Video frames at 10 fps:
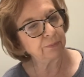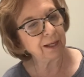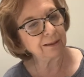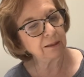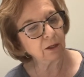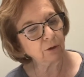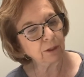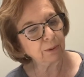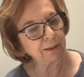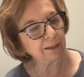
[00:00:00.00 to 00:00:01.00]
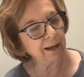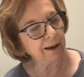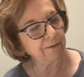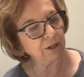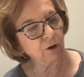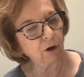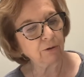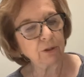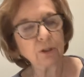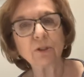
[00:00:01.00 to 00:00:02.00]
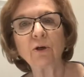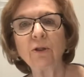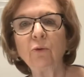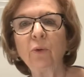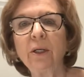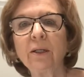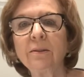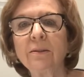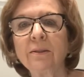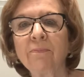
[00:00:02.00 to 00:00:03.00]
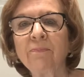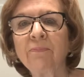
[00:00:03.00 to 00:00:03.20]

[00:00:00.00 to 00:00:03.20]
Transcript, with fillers: that's the only place I have the orange is on the wings.